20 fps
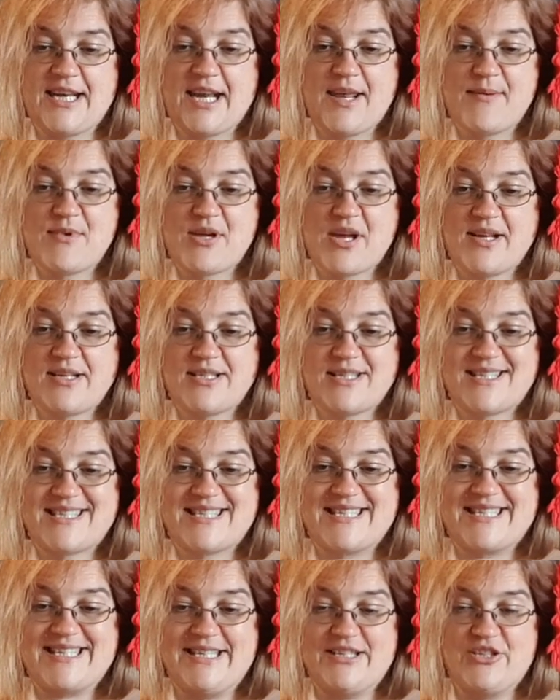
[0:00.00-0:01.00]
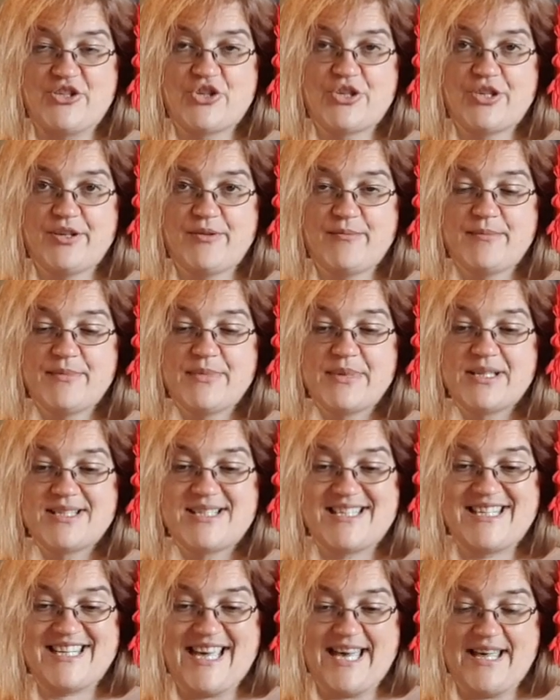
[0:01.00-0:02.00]
and I'm going to stitch them
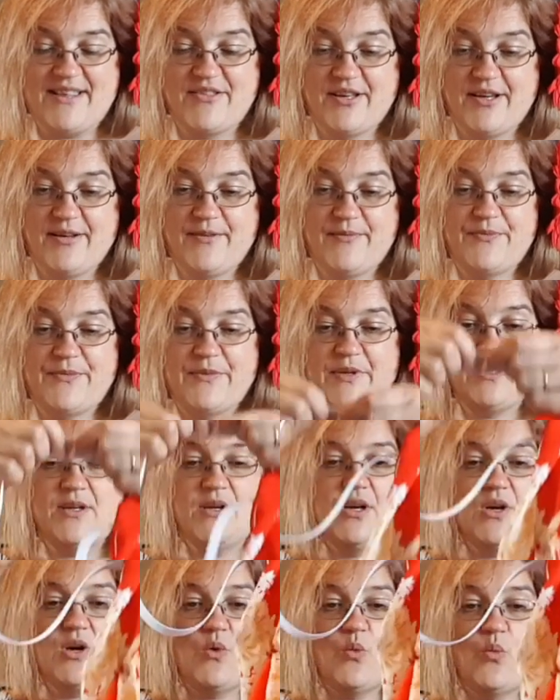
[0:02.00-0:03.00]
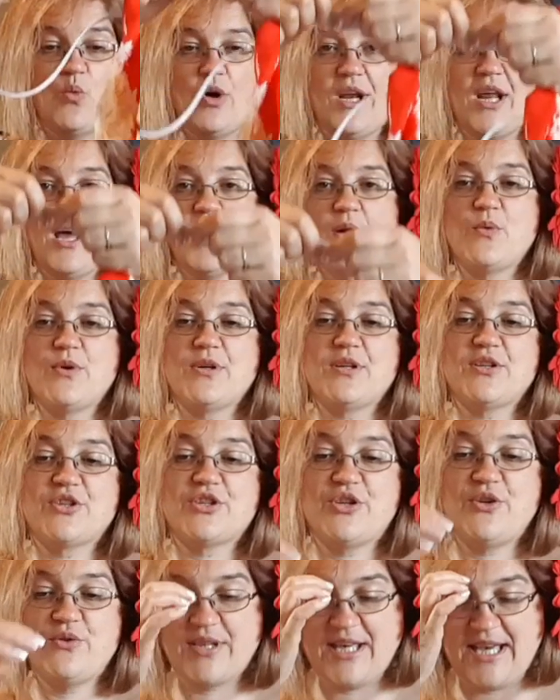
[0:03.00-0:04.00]
together. What I will
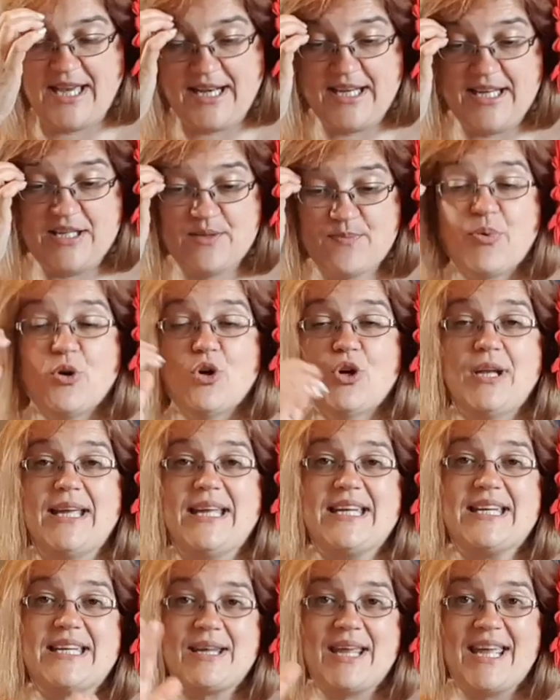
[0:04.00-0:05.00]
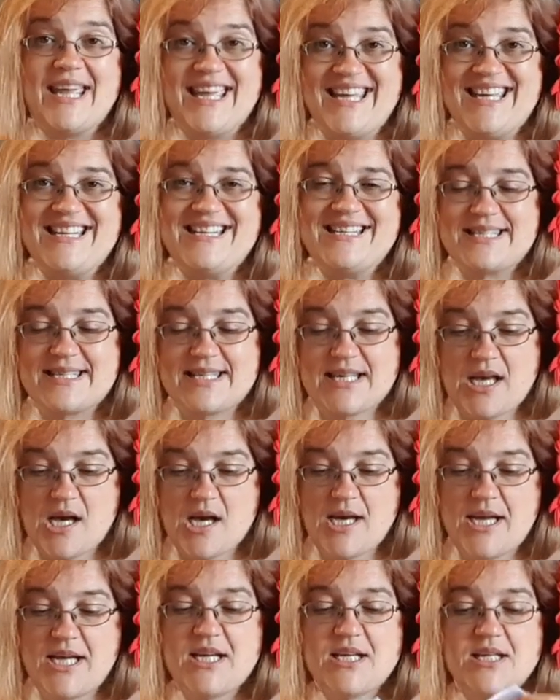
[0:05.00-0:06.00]
do then is pull it
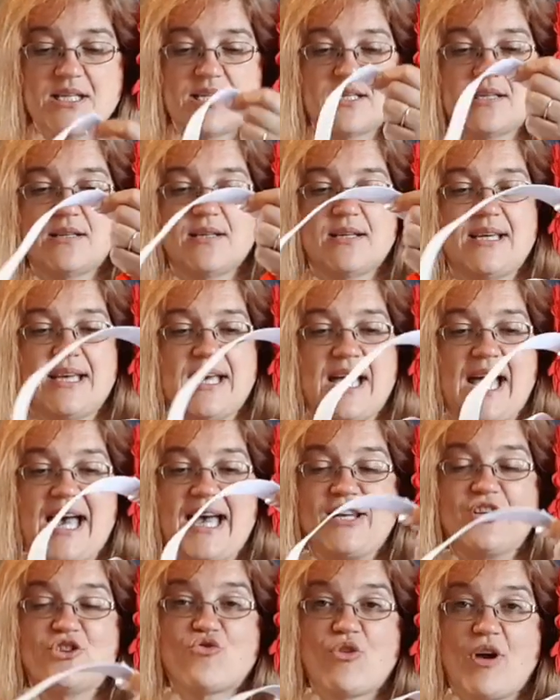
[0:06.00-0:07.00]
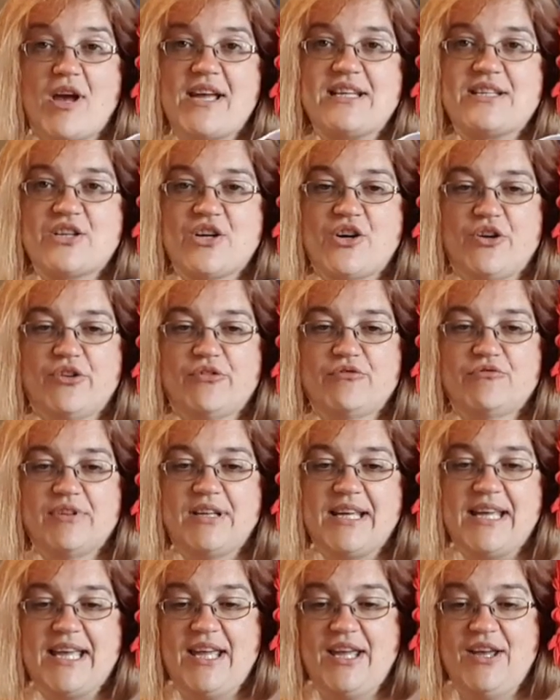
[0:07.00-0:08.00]
inside and try it on.
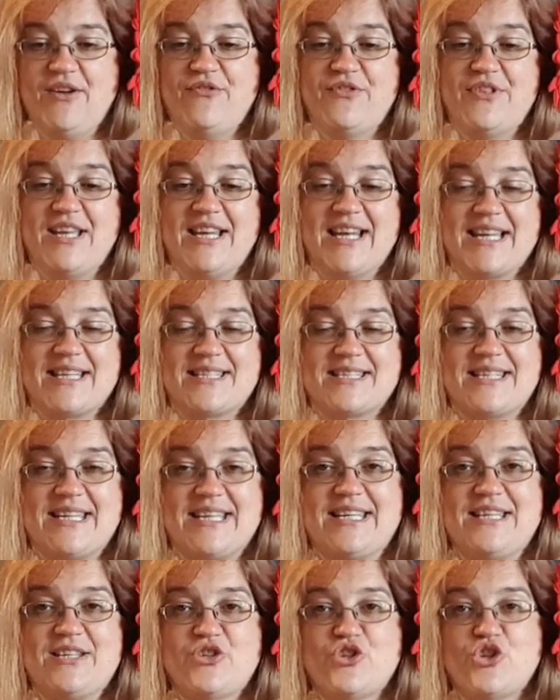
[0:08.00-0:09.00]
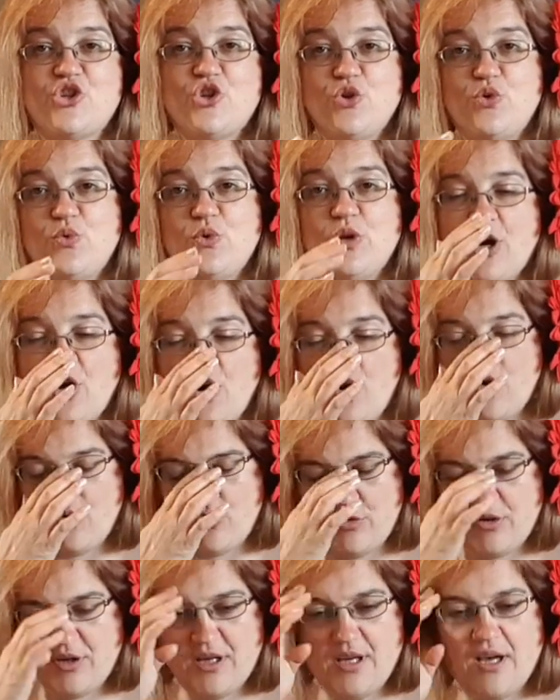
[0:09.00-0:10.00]
If the elastic is too
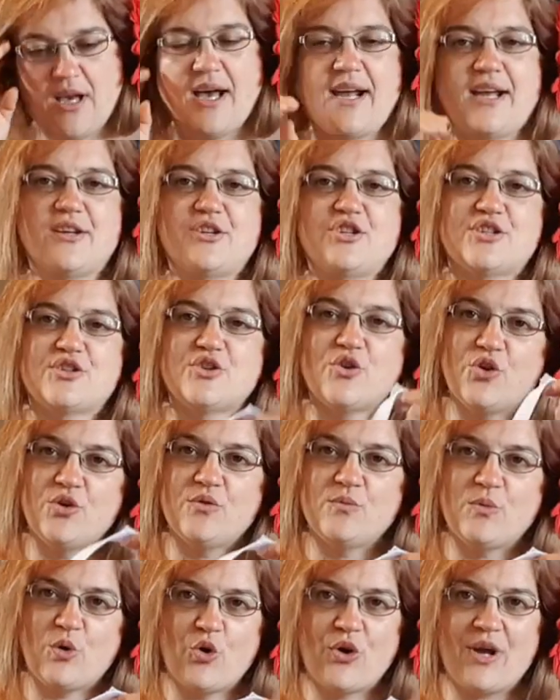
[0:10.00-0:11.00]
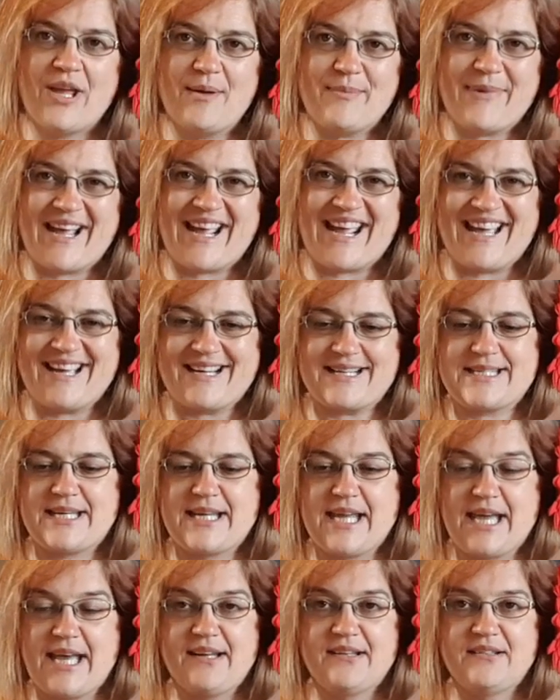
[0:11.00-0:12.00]
long, I can just hook it back out
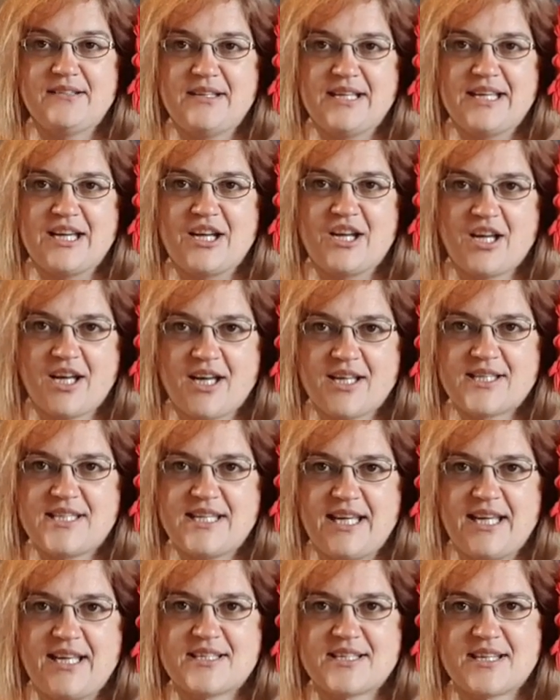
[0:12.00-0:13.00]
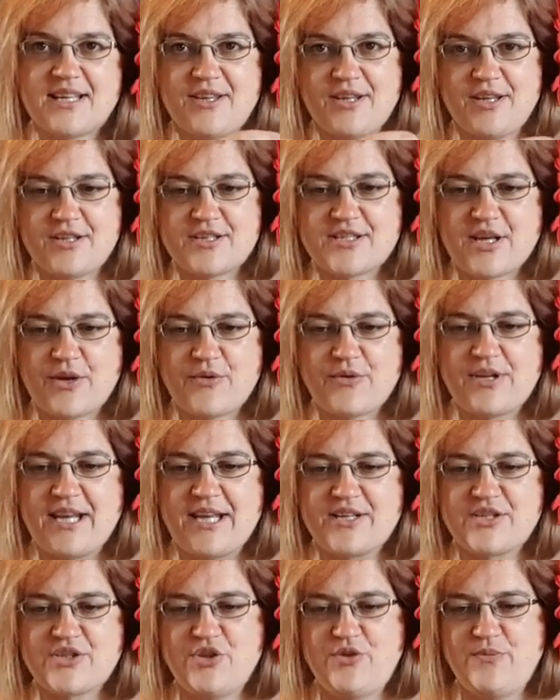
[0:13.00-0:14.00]
again, cut it, and then sew the
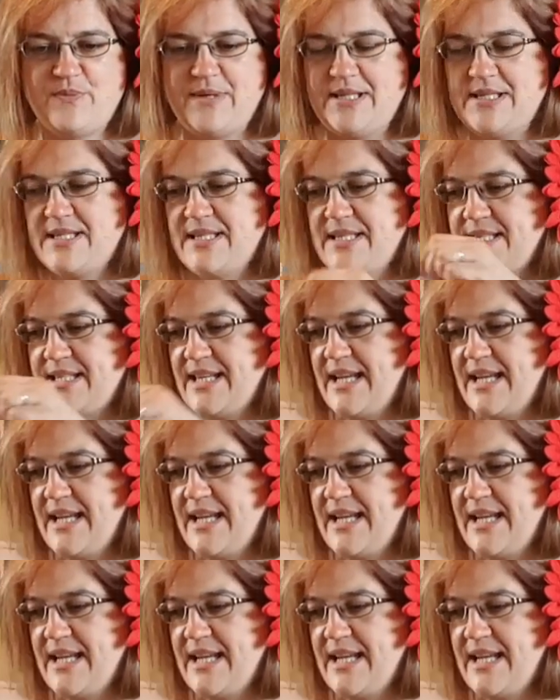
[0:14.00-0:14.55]
next 2 pieces